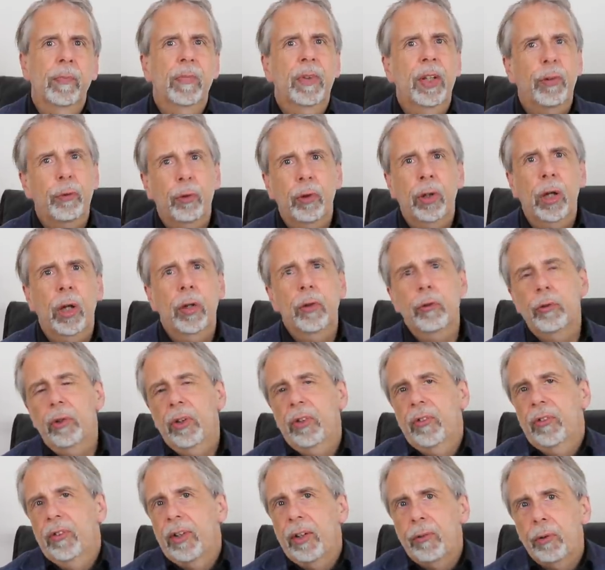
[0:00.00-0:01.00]
Different
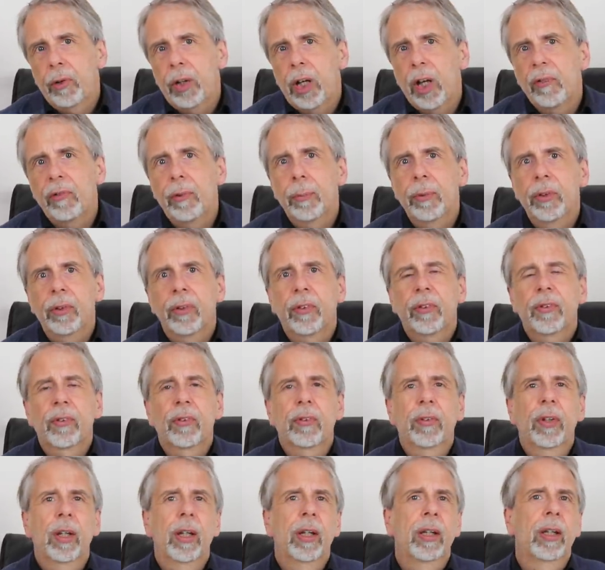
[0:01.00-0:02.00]
countries, different
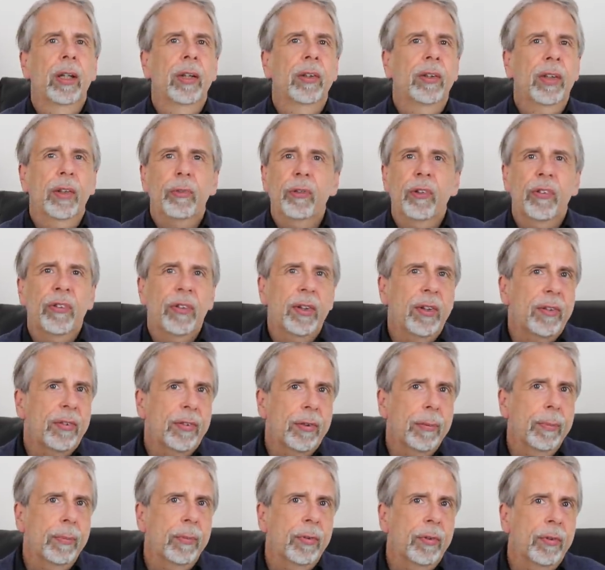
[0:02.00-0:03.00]
governments, different
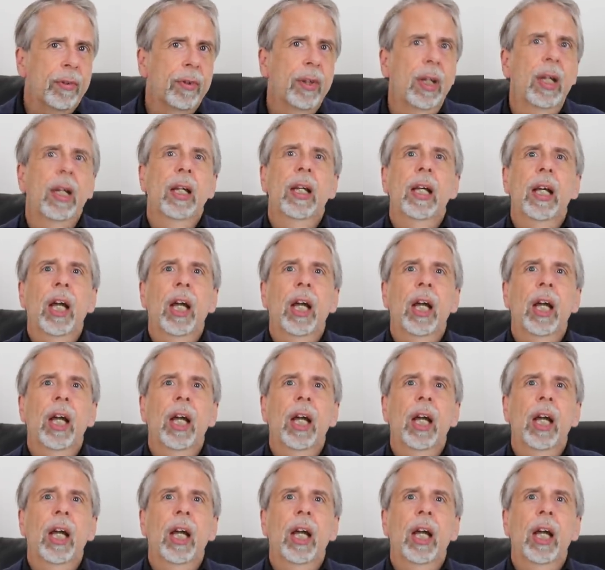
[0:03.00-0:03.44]
systems.